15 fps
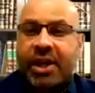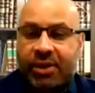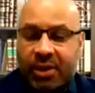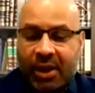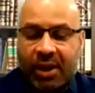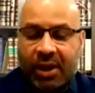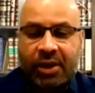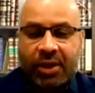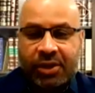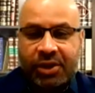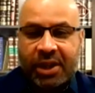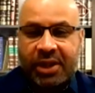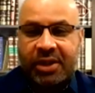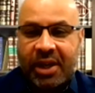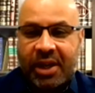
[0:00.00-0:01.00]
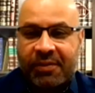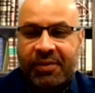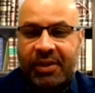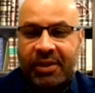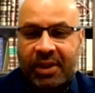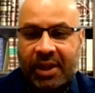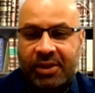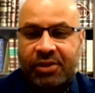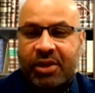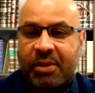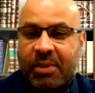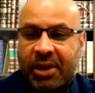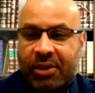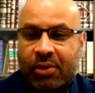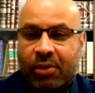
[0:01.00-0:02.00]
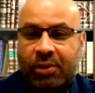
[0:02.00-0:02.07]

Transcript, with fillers: uh, she has an infant that's three months old. Yeah.